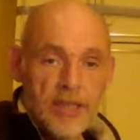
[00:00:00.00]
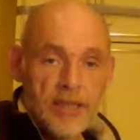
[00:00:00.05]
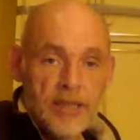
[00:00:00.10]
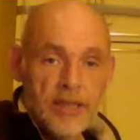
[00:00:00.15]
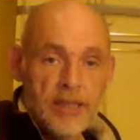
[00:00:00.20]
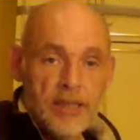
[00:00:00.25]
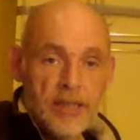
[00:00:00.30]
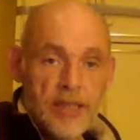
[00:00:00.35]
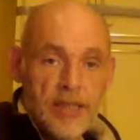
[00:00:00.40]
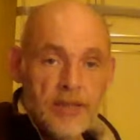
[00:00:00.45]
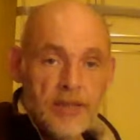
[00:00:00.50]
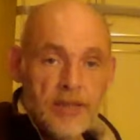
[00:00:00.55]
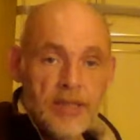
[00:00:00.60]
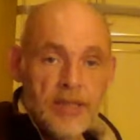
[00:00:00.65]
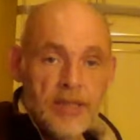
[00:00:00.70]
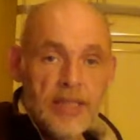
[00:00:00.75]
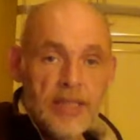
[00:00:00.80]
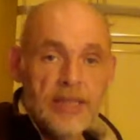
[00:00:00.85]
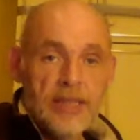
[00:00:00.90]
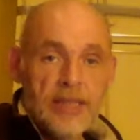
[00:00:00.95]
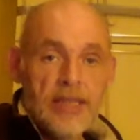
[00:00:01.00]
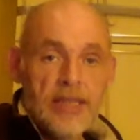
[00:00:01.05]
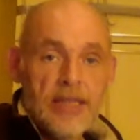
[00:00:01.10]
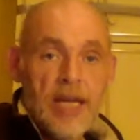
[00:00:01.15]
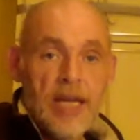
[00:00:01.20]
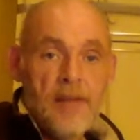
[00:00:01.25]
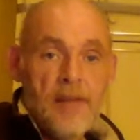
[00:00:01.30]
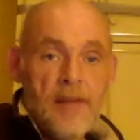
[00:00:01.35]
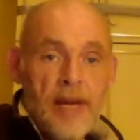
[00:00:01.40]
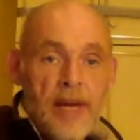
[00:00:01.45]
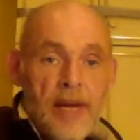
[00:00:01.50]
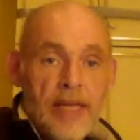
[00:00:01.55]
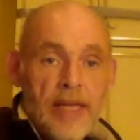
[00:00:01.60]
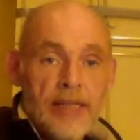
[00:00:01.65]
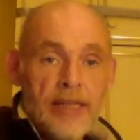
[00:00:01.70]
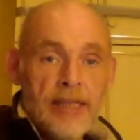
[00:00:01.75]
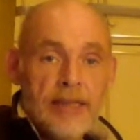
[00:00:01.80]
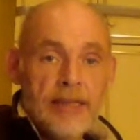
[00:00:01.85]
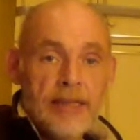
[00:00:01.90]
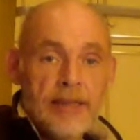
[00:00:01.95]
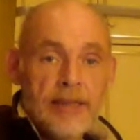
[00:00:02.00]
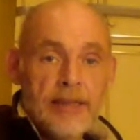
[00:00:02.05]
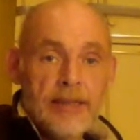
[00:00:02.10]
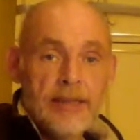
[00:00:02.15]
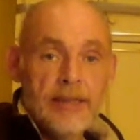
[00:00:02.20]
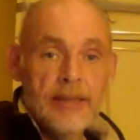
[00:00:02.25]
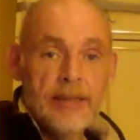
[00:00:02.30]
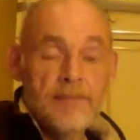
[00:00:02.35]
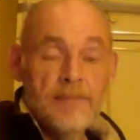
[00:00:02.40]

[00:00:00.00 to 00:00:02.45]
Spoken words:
its conclusion, its climax,